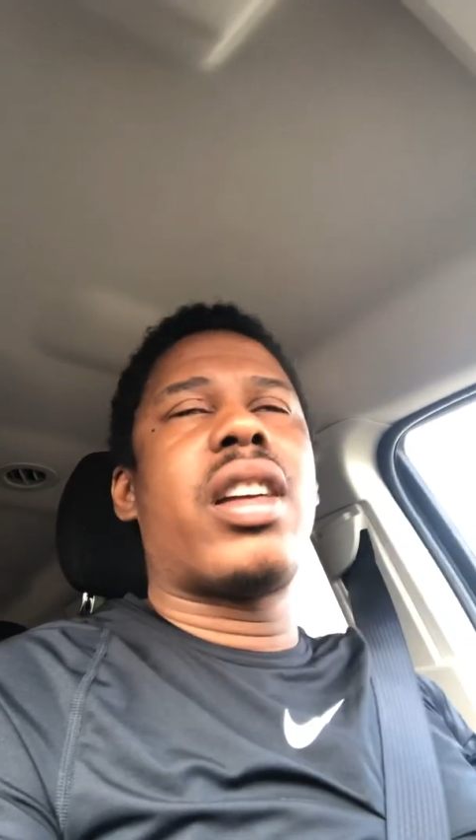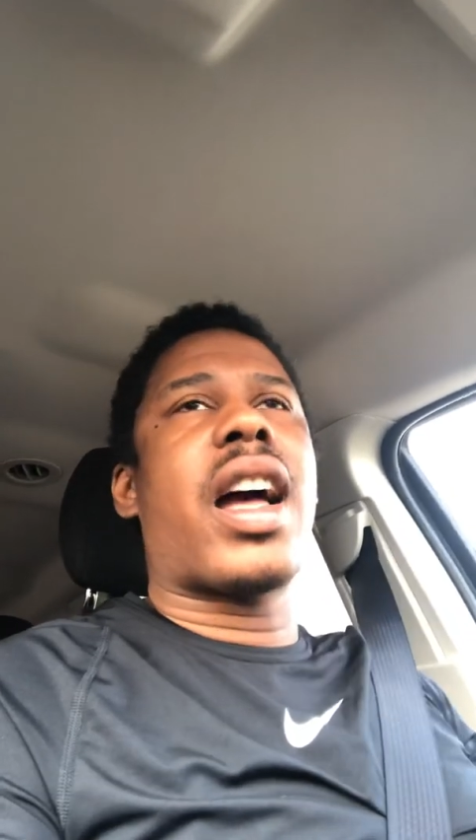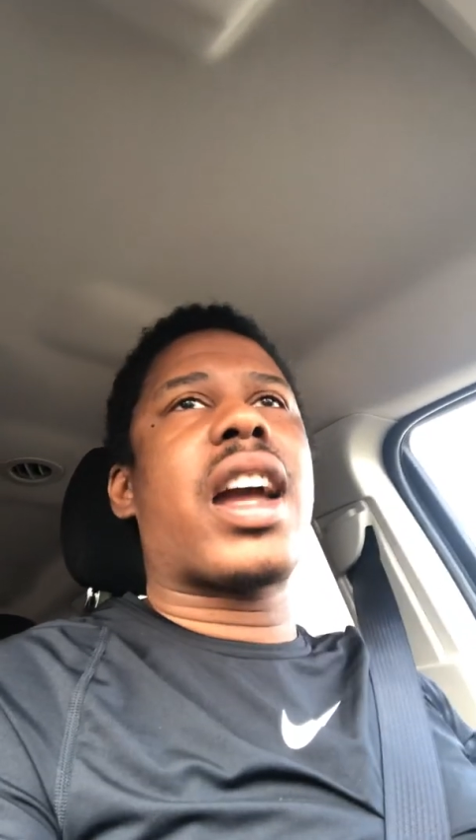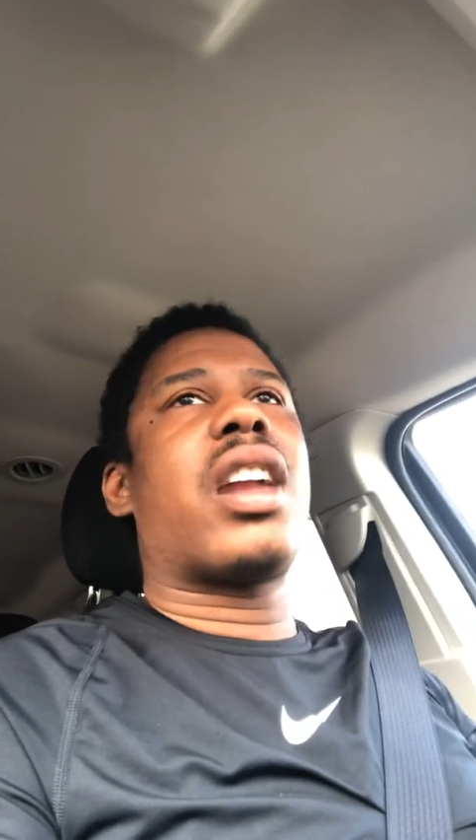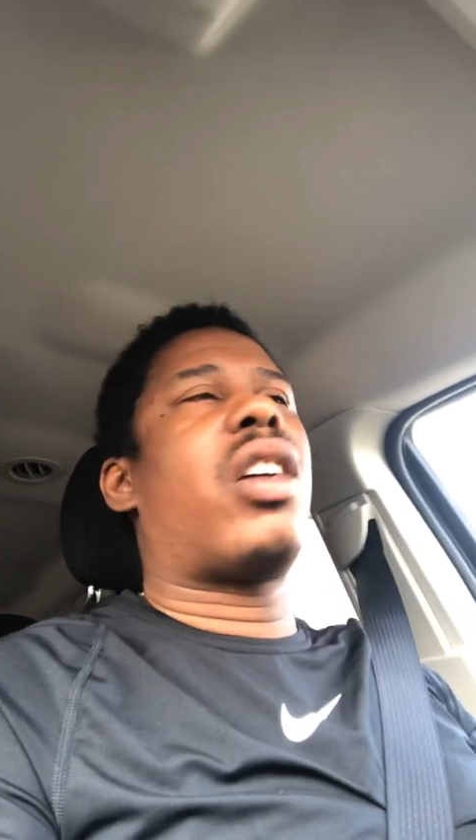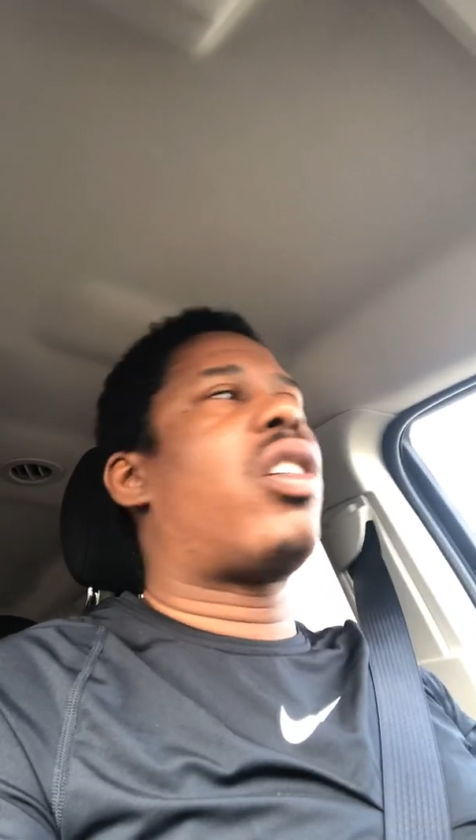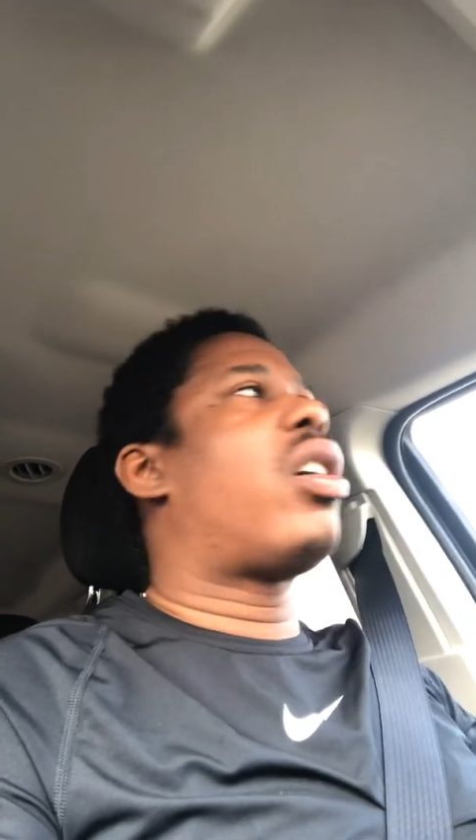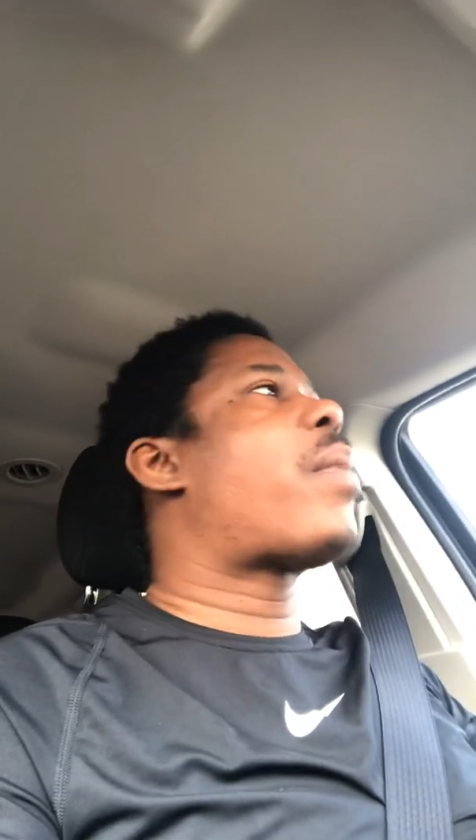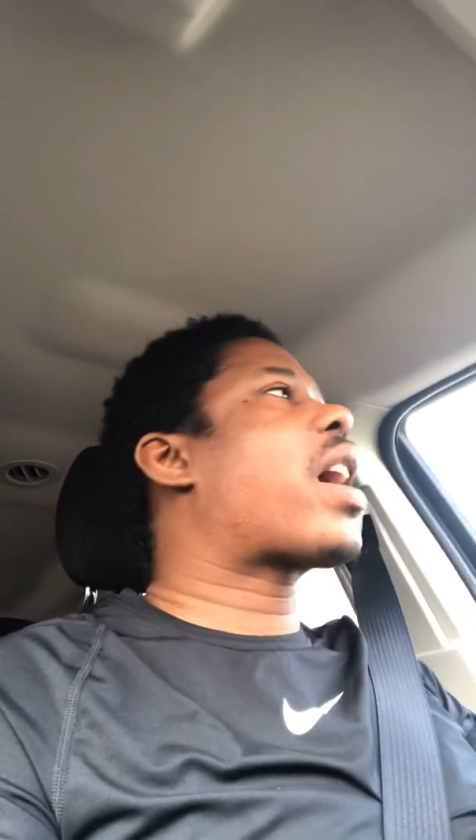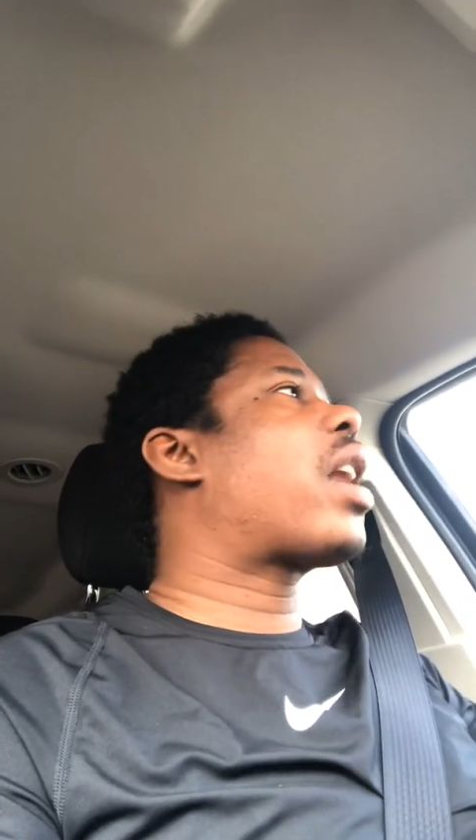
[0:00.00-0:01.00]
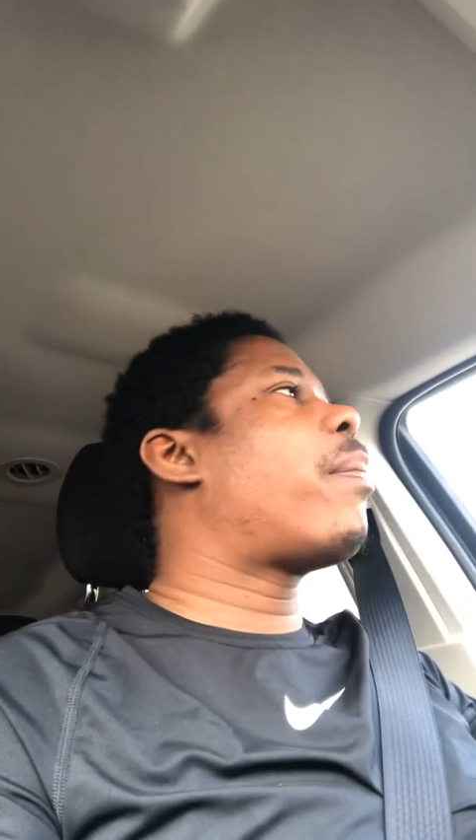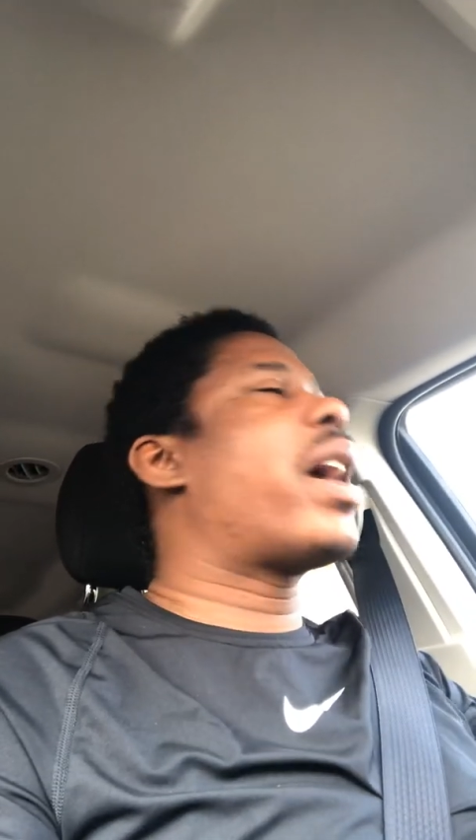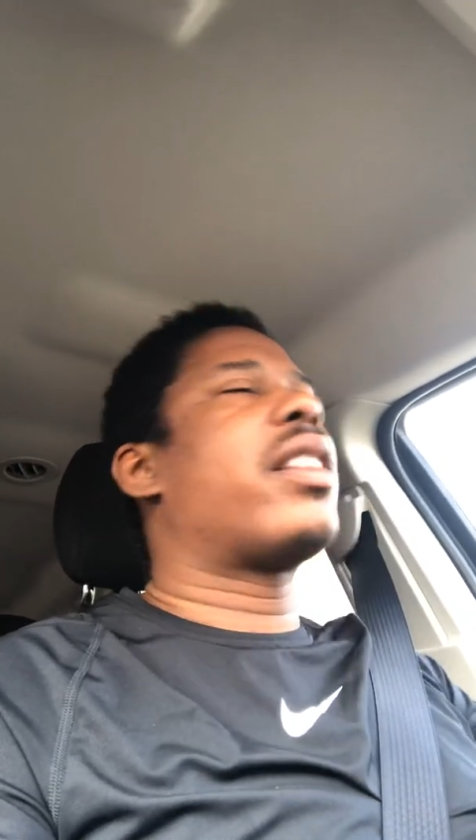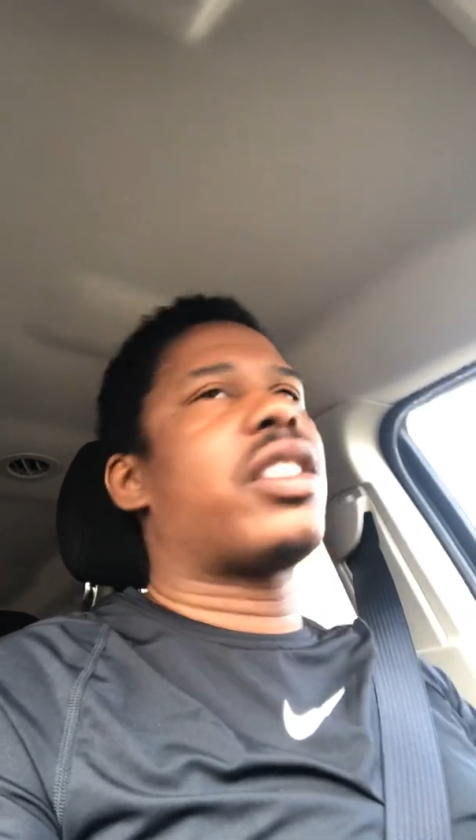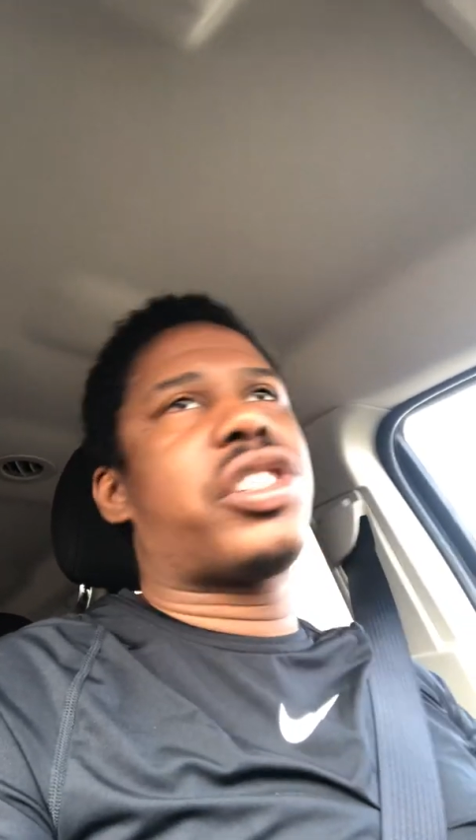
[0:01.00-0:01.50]
I gotta
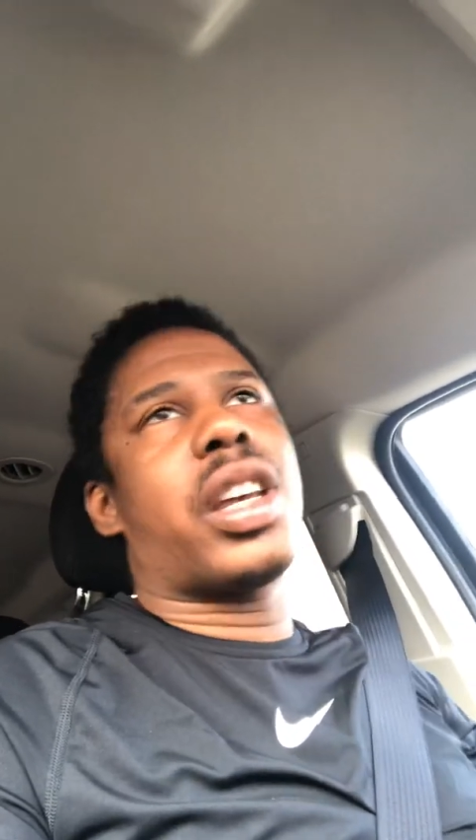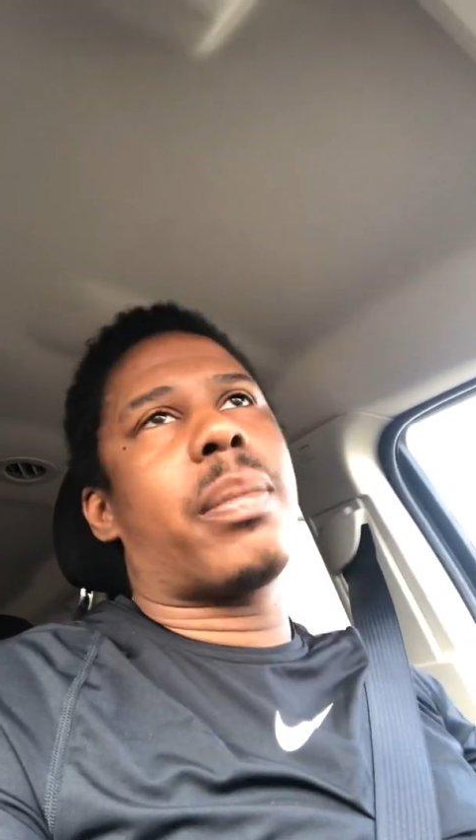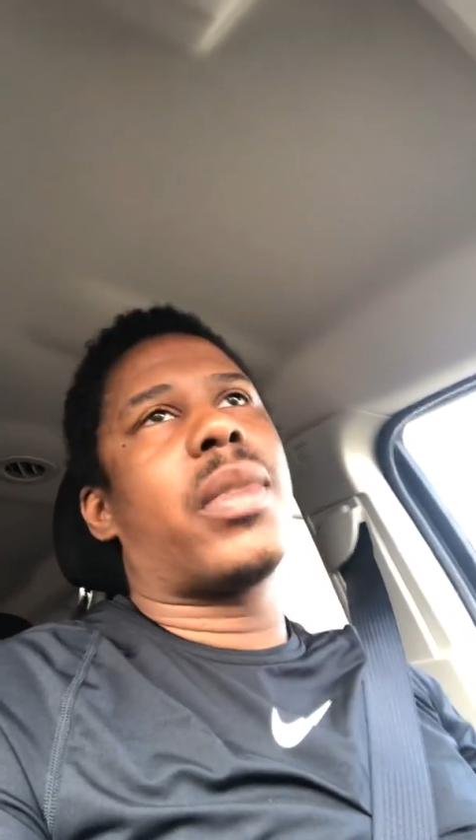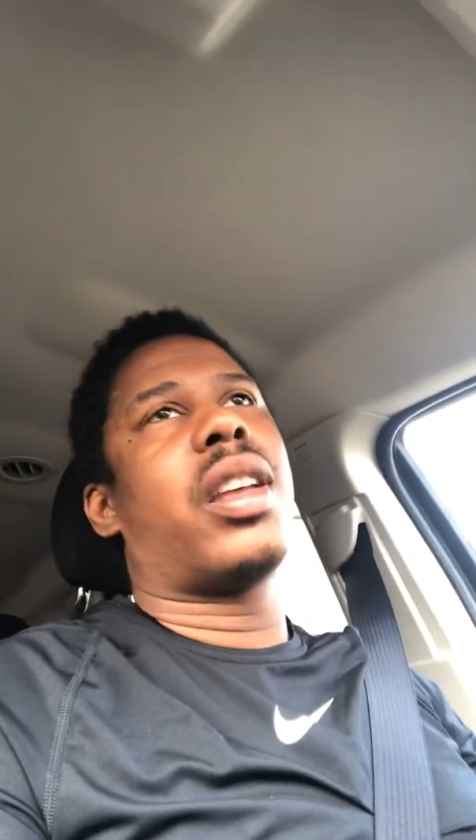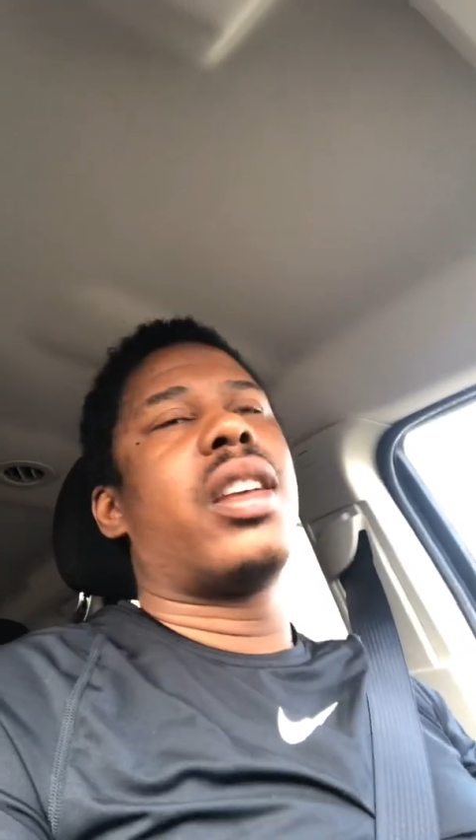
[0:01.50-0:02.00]
man the ship.